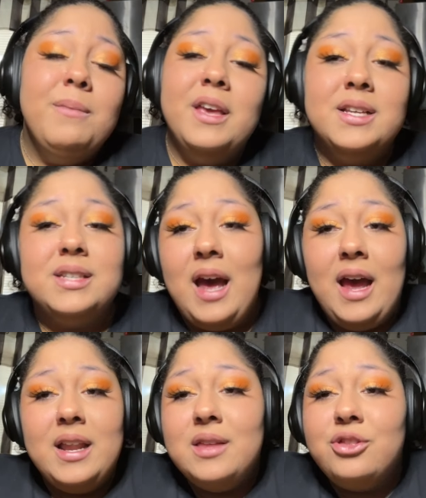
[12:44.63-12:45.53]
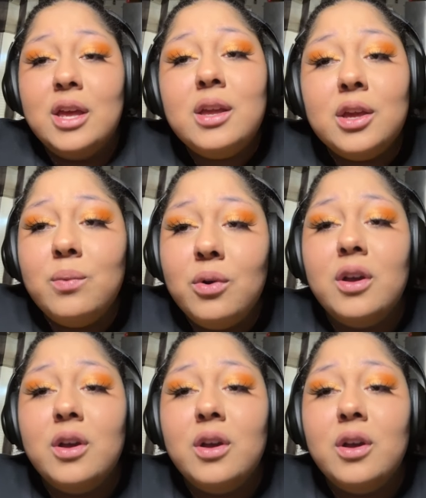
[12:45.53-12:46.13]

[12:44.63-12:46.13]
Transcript: because I didn't think it